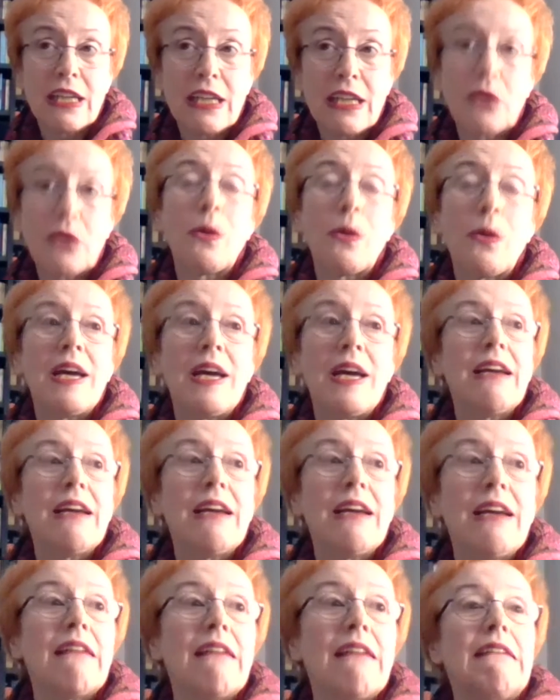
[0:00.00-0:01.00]
the way
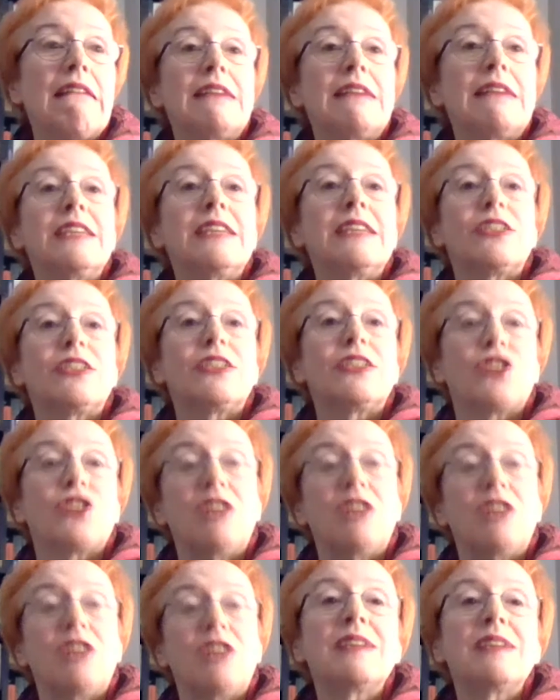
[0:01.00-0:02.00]
the
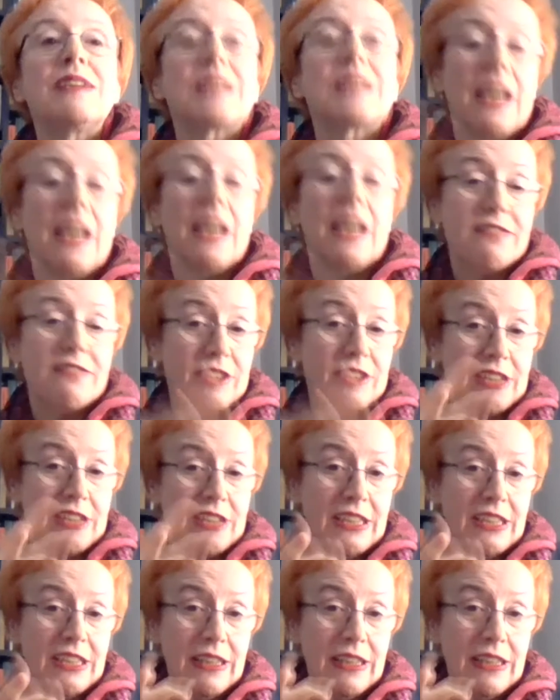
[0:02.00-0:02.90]
Germans, after the